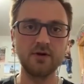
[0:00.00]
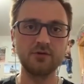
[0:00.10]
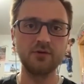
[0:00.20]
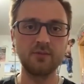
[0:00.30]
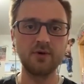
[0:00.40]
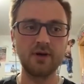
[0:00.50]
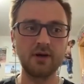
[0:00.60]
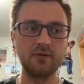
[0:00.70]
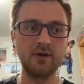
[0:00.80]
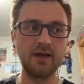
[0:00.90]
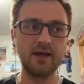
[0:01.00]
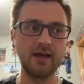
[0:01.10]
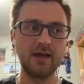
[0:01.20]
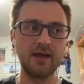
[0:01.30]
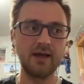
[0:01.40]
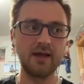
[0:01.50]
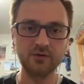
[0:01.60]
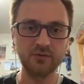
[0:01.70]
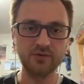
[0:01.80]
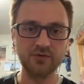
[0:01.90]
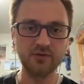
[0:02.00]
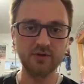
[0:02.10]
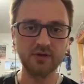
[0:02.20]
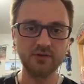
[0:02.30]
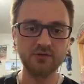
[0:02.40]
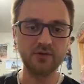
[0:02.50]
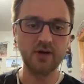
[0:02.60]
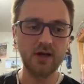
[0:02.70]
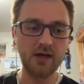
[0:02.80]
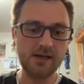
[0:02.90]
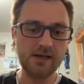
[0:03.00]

It's only about an hour and a half, 2 hours from the Twin Cities.